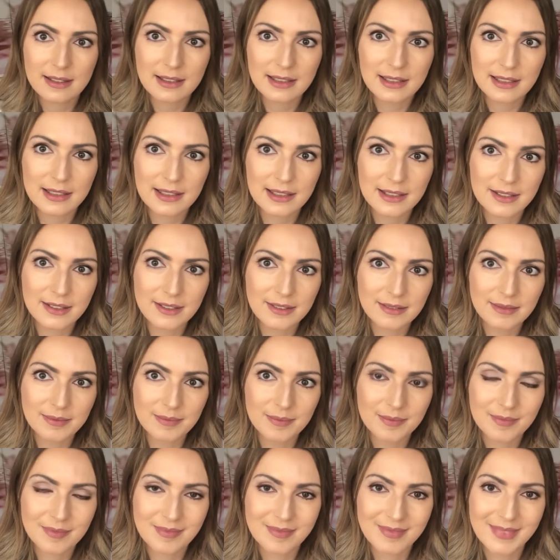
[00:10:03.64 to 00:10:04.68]
here.
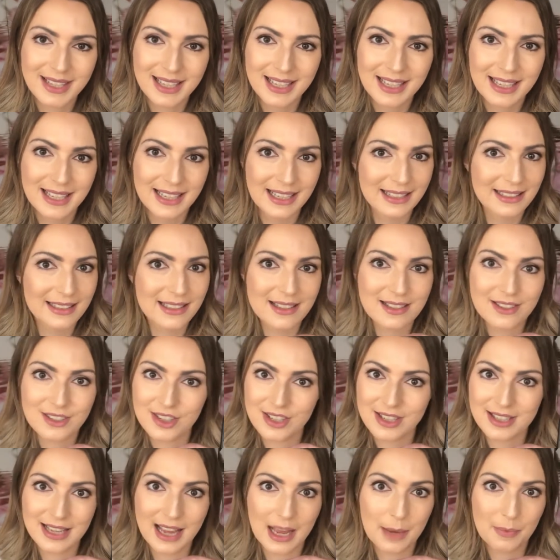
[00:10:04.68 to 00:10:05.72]
And this
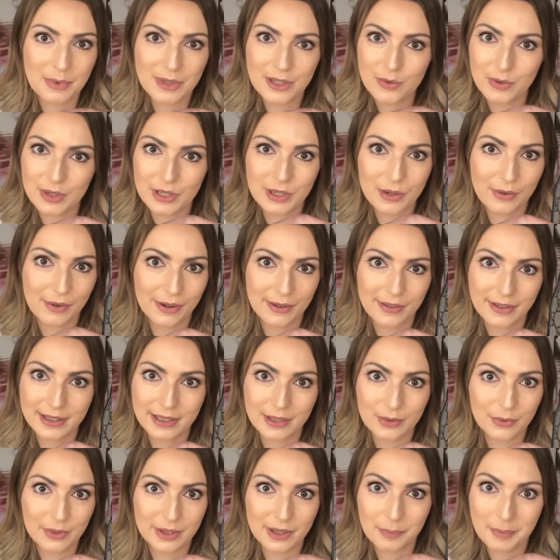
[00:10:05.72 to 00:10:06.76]
just happens when you're wearing
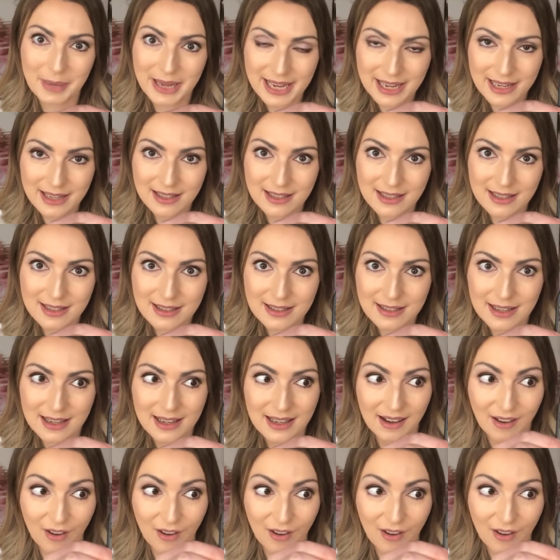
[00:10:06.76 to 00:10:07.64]
it with the pants